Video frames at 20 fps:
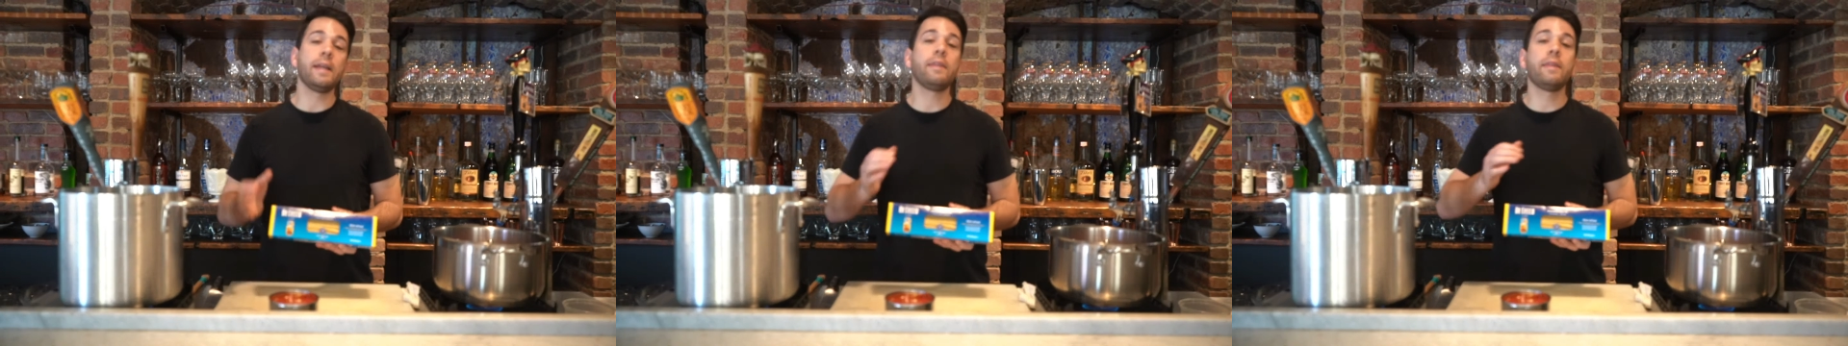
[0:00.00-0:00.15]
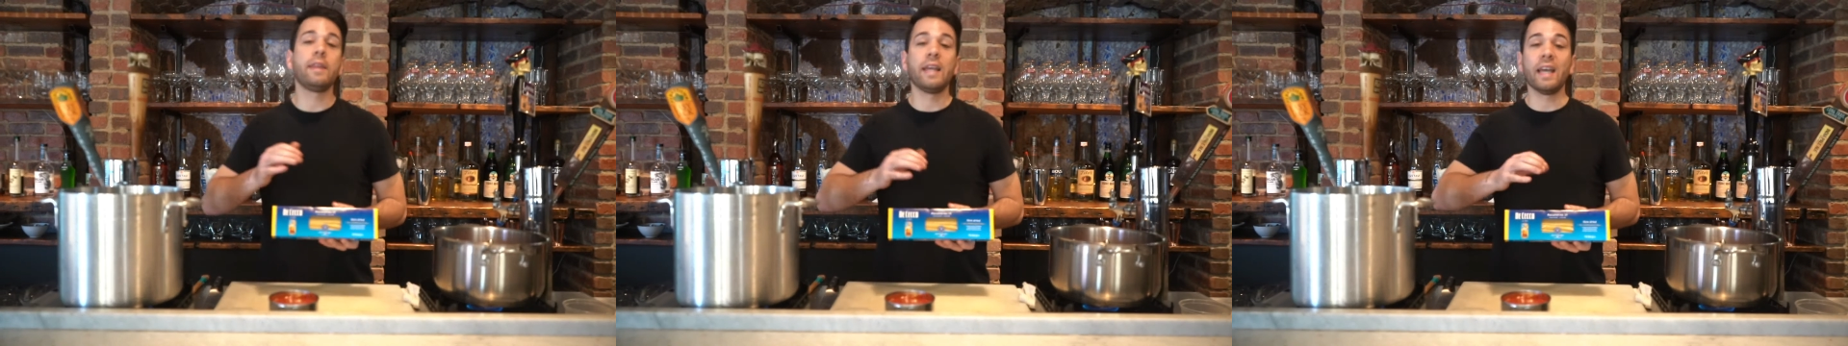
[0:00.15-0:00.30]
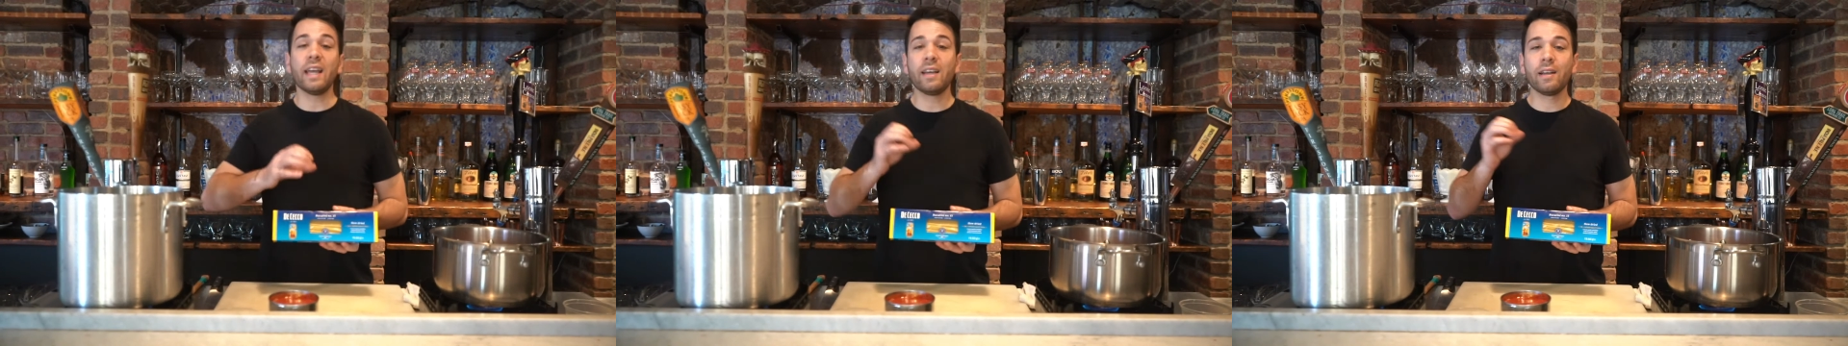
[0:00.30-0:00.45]

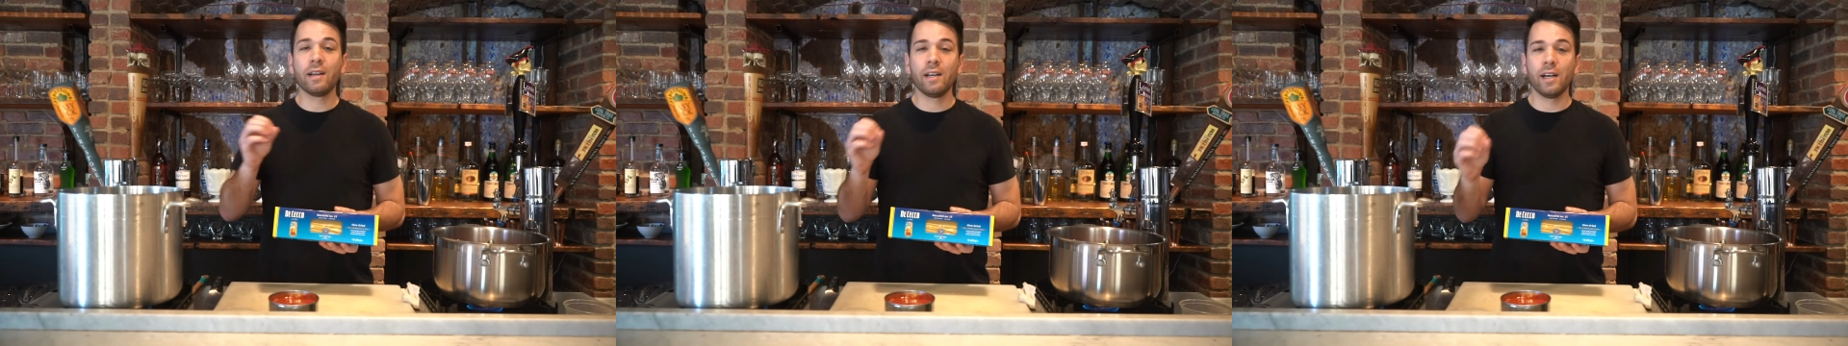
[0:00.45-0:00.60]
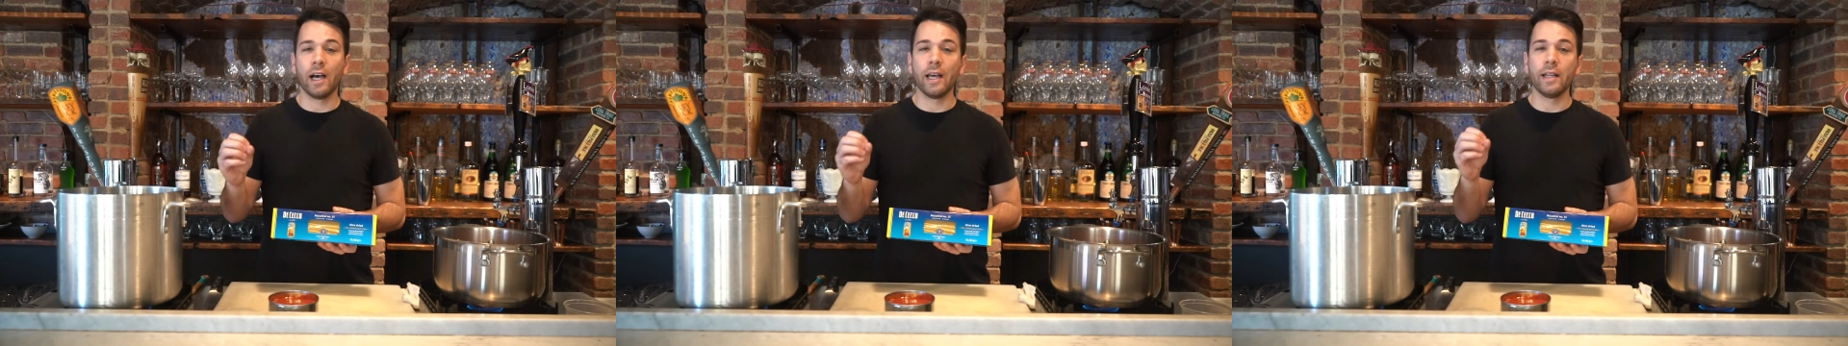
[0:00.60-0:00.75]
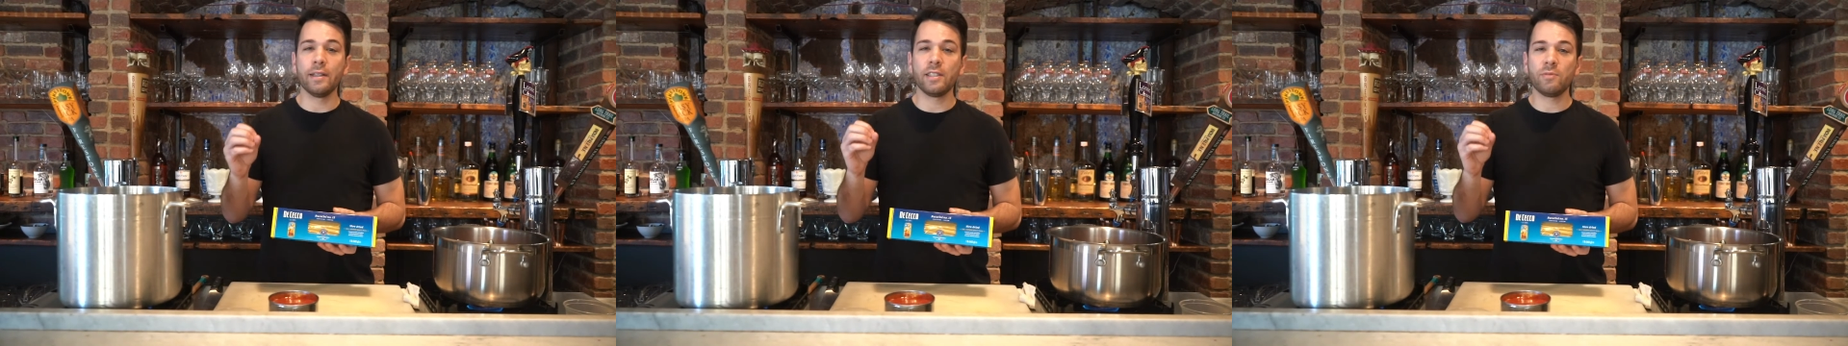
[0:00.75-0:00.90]
thick
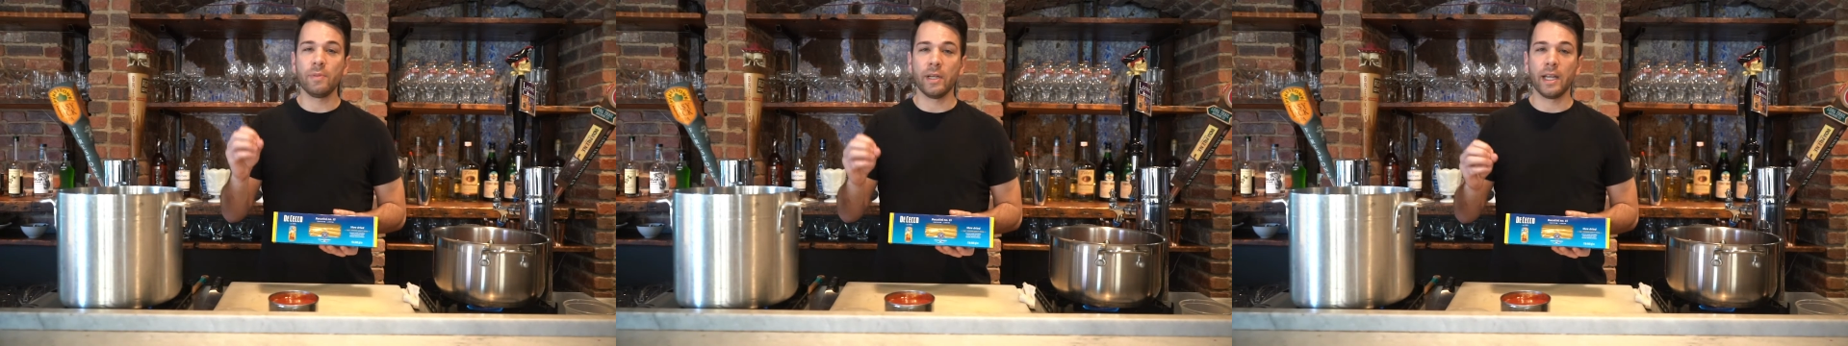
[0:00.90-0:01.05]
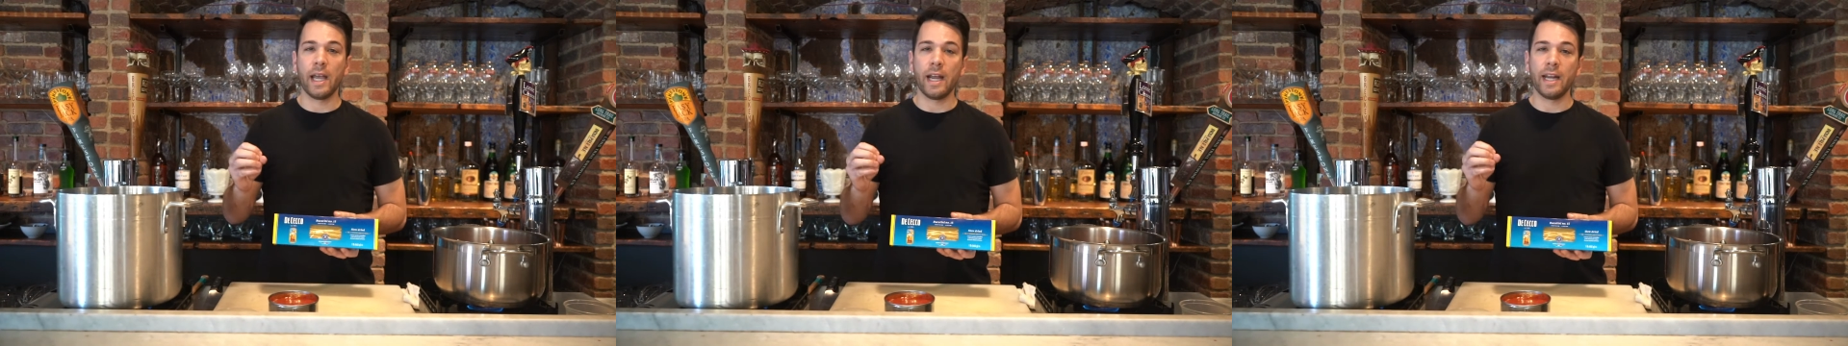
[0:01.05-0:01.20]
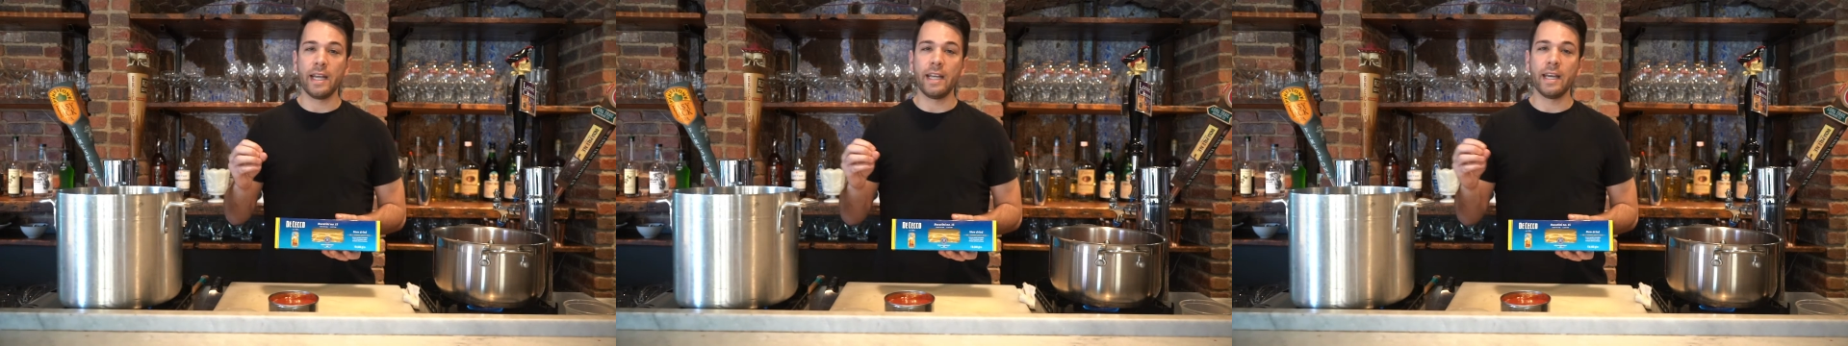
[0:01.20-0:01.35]
cut
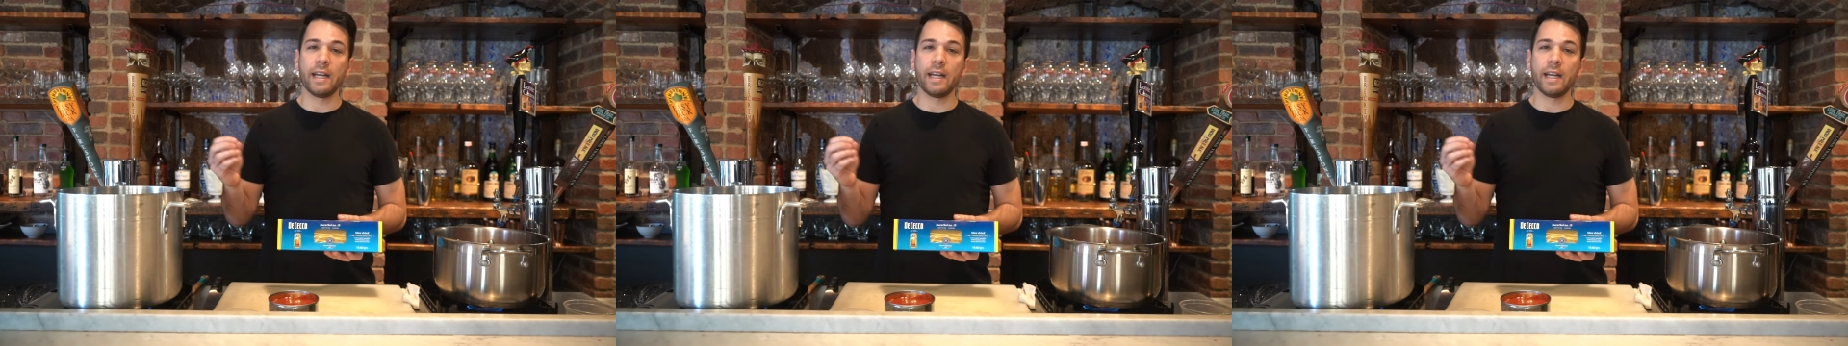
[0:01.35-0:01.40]
spaghetti,